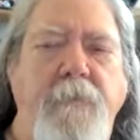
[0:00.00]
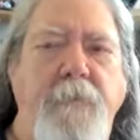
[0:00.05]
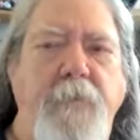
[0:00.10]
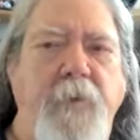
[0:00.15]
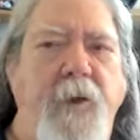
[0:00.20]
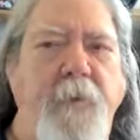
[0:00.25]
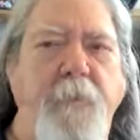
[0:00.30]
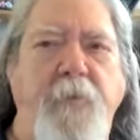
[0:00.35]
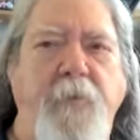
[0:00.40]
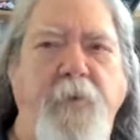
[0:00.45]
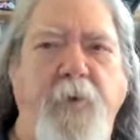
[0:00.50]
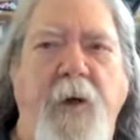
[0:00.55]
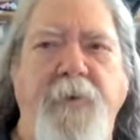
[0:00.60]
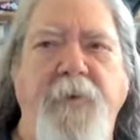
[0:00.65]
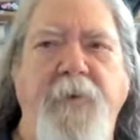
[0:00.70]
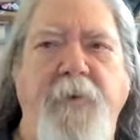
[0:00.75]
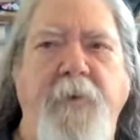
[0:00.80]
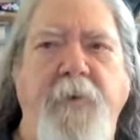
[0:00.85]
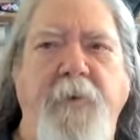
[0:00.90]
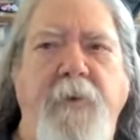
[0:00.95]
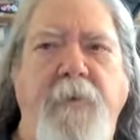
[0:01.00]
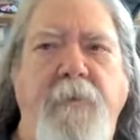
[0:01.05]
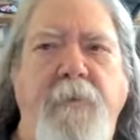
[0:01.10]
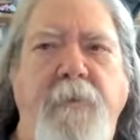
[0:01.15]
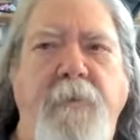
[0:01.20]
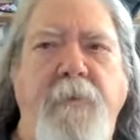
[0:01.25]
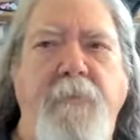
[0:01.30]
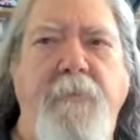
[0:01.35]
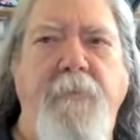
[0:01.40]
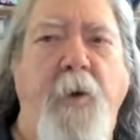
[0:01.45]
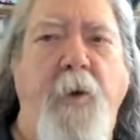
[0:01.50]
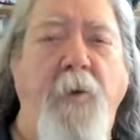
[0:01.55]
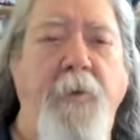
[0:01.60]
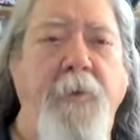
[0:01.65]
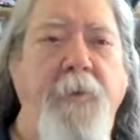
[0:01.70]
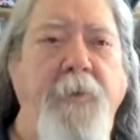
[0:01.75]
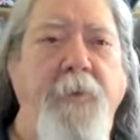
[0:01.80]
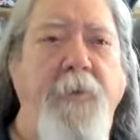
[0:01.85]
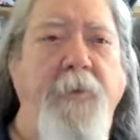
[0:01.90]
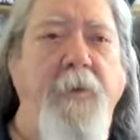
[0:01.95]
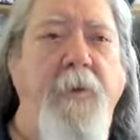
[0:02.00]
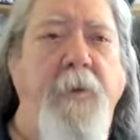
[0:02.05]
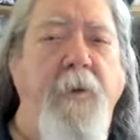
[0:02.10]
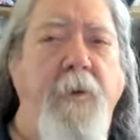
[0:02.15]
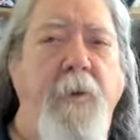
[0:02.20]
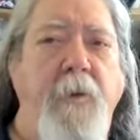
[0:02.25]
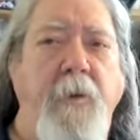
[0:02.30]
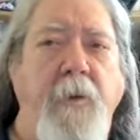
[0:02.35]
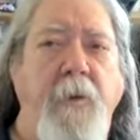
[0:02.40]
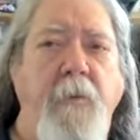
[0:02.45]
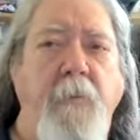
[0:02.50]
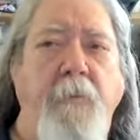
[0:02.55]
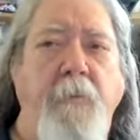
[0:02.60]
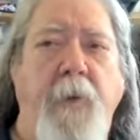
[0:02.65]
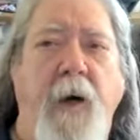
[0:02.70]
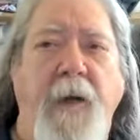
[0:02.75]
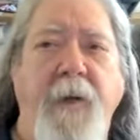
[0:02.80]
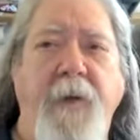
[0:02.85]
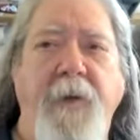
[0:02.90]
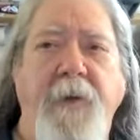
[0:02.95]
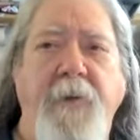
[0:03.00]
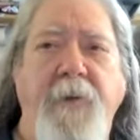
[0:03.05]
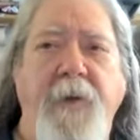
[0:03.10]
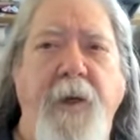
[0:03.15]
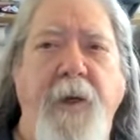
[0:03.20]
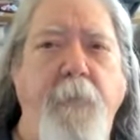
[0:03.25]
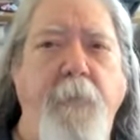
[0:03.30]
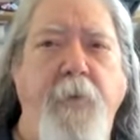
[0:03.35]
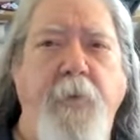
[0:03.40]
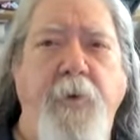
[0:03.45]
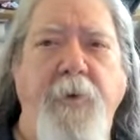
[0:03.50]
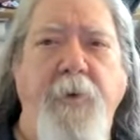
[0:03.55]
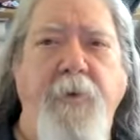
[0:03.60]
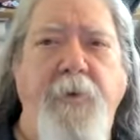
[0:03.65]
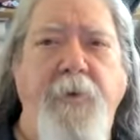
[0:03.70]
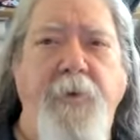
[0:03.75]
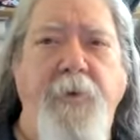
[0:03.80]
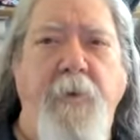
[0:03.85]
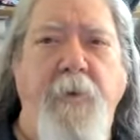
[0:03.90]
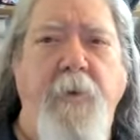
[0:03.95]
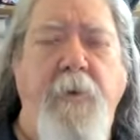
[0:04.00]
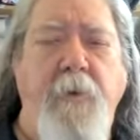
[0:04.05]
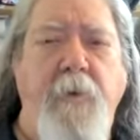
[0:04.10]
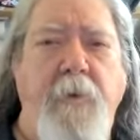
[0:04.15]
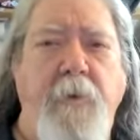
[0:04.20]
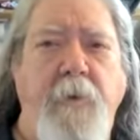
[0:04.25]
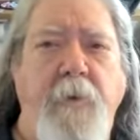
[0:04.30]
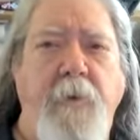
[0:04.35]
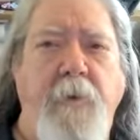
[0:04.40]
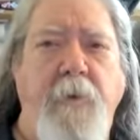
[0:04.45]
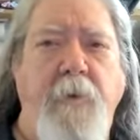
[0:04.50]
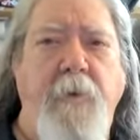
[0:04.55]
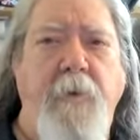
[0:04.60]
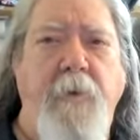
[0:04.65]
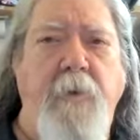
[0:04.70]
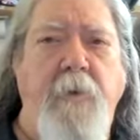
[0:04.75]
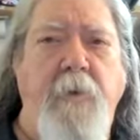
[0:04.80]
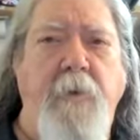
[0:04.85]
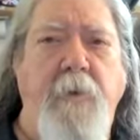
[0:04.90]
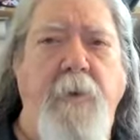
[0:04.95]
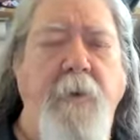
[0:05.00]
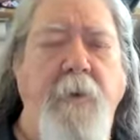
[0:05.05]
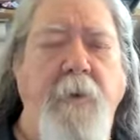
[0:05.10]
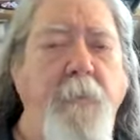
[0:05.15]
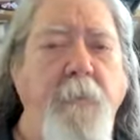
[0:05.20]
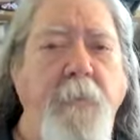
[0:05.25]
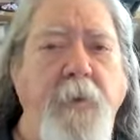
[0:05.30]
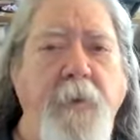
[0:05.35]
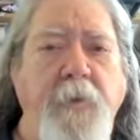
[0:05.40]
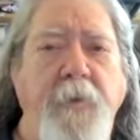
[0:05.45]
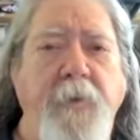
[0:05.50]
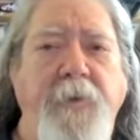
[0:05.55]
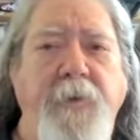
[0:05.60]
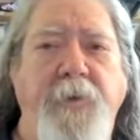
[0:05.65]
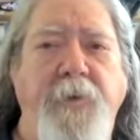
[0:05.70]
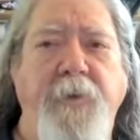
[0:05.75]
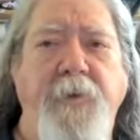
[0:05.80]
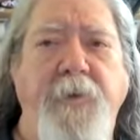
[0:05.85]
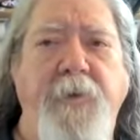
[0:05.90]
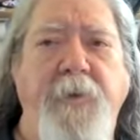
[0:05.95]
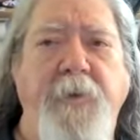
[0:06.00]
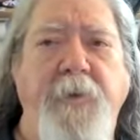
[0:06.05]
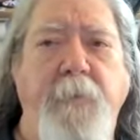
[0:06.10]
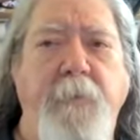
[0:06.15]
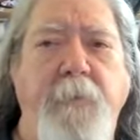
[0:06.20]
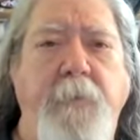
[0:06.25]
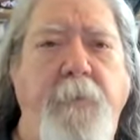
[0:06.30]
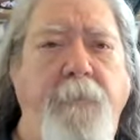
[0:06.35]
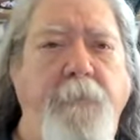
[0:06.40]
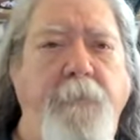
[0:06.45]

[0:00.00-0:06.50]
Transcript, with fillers: blood pressure, pulse, body temperature, the immune system,